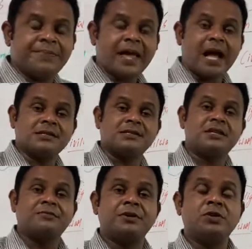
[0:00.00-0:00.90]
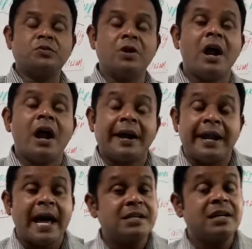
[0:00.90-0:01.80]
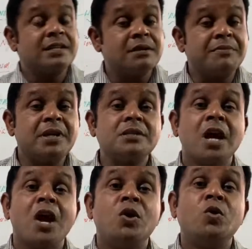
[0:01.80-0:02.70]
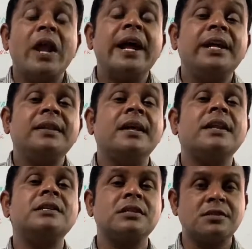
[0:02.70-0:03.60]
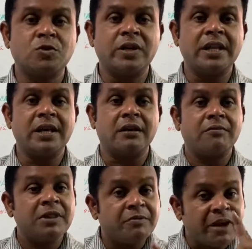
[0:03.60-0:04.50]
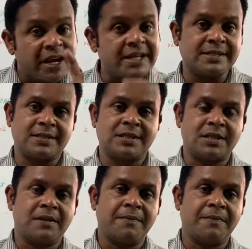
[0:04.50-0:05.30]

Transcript: As I said for you, nationalism means uniting the nations together with oneness.